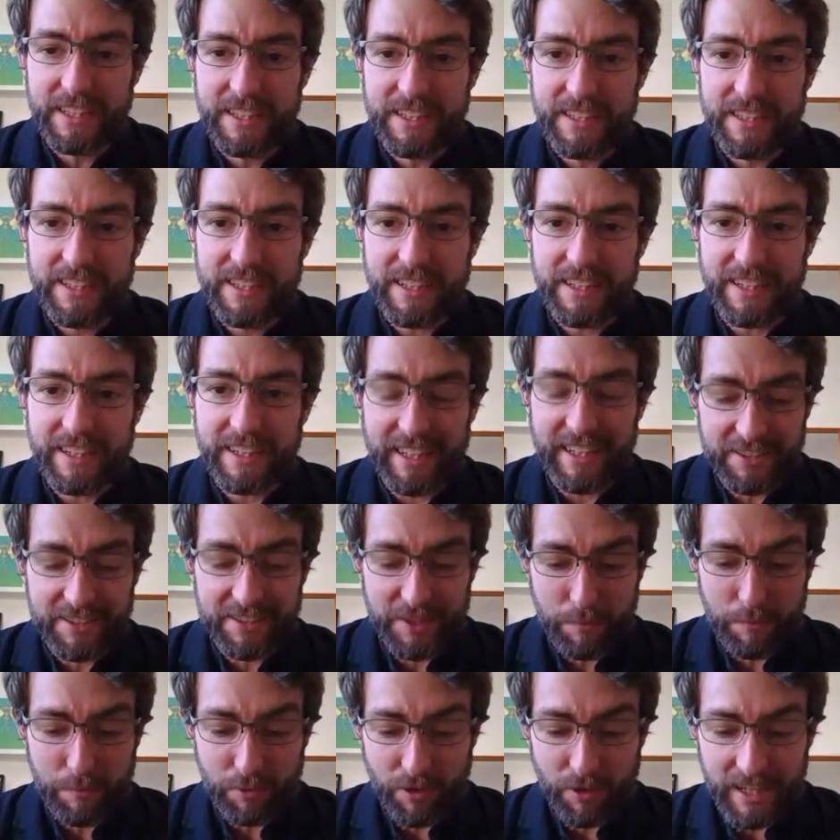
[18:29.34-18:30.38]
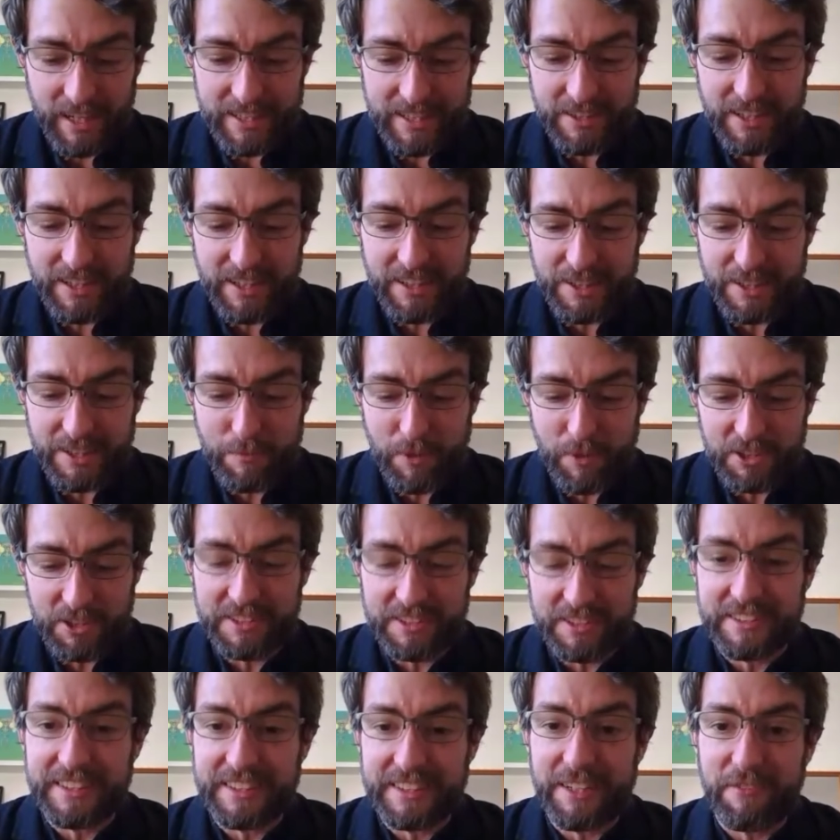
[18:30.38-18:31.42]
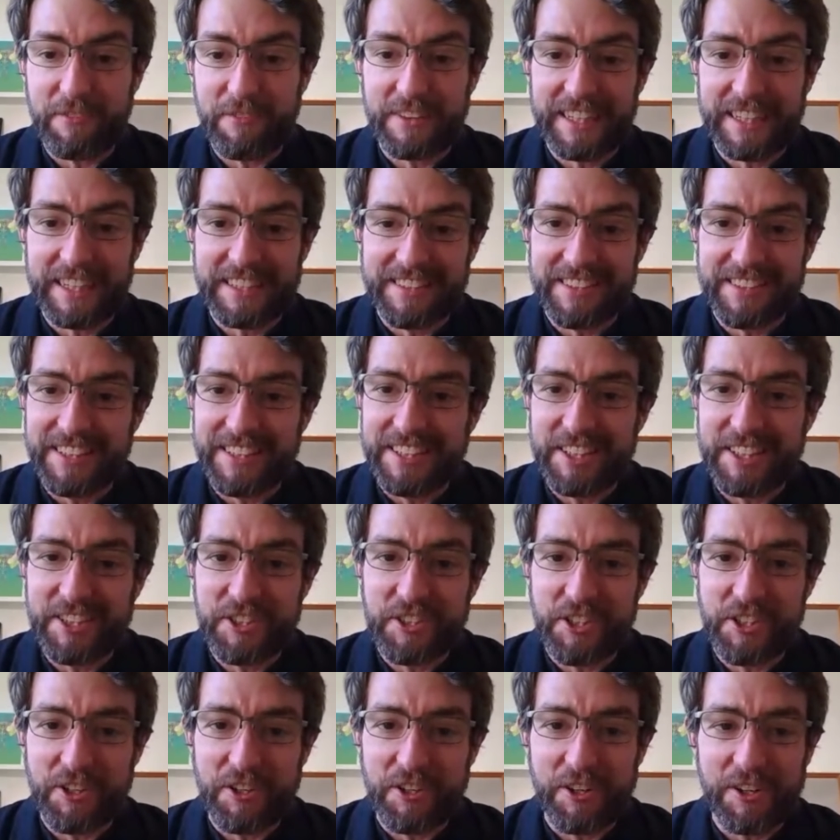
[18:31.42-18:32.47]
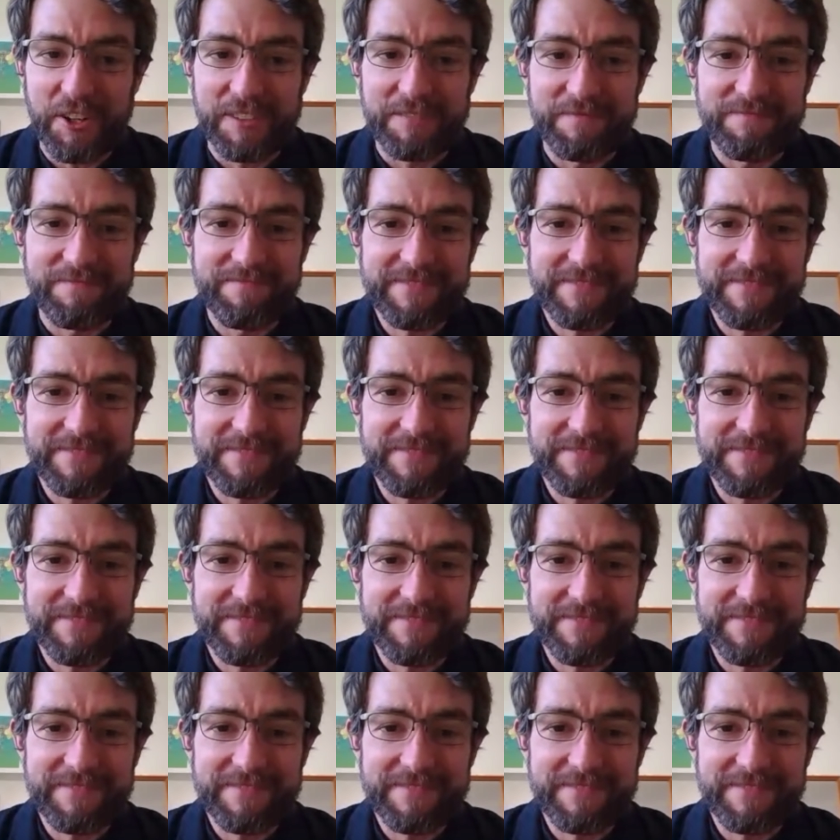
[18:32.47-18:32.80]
and has the pride and the modesty of things that endure.